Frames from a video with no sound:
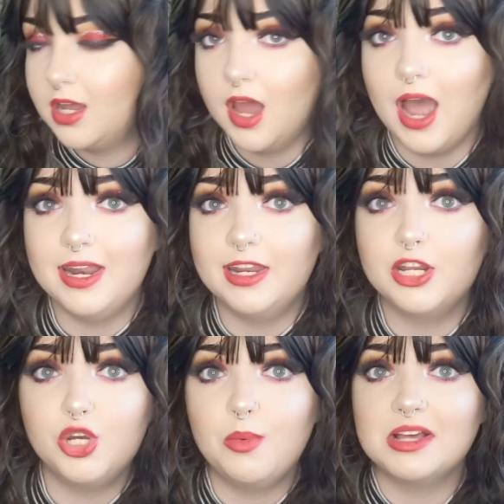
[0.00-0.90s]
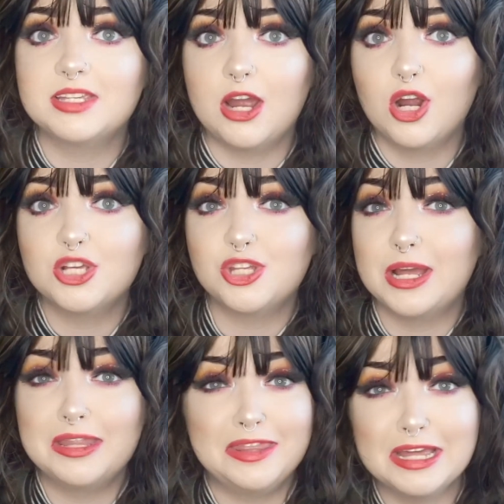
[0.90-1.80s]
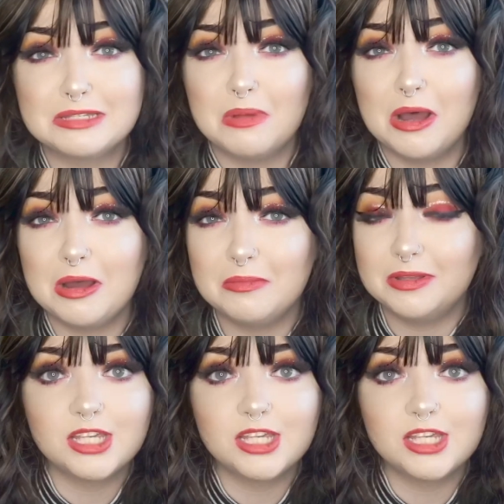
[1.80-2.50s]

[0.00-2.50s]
I needed a new mascara so like thanks mom.